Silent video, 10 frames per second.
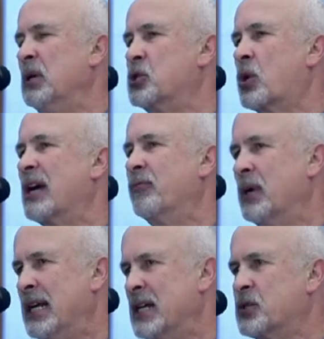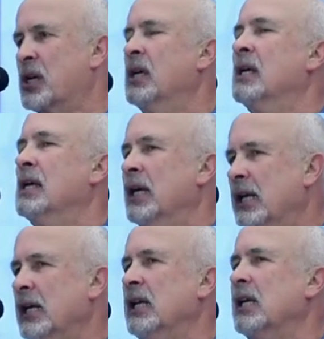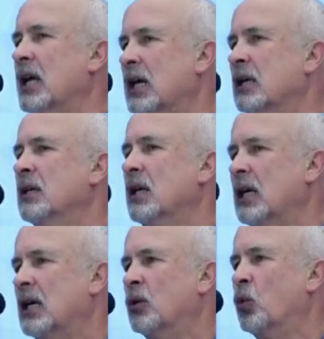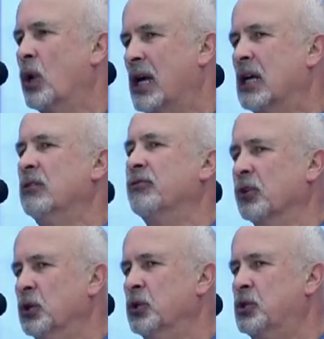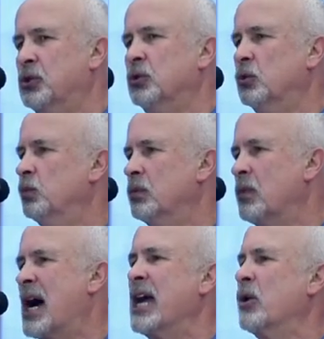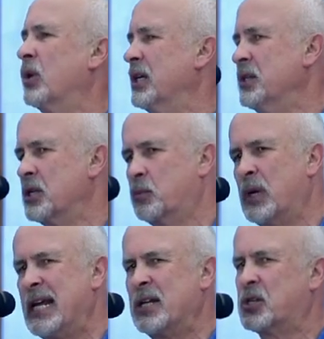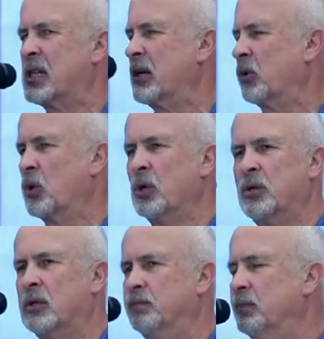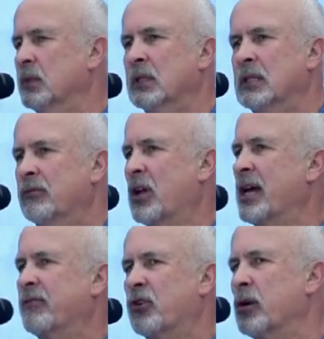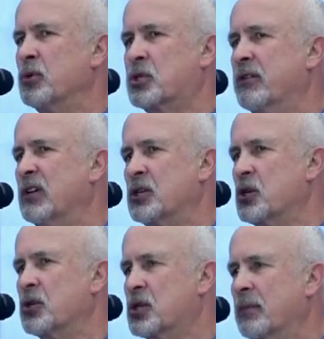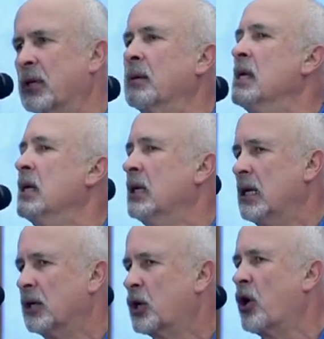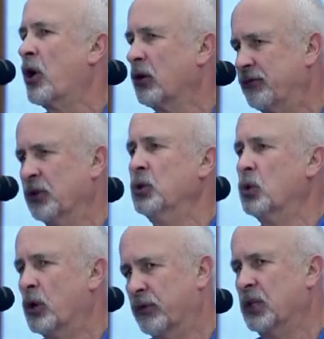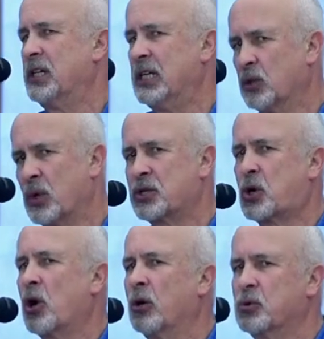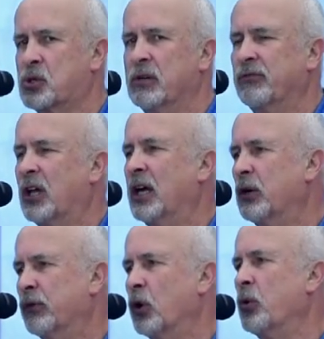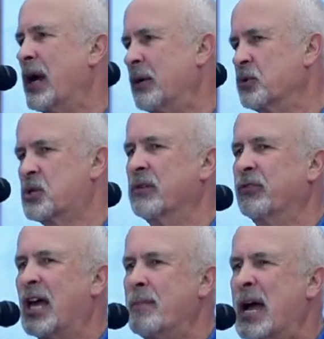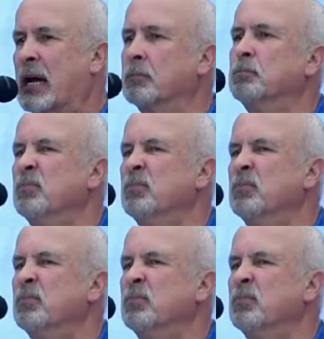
Beechcraft Bonanza, he and, and Red flew to Iowa in this bonanza. They were going to a flying farmers convention or something. And Carl flew over. The deal was Carl was going to fly over and Red was going to fly back.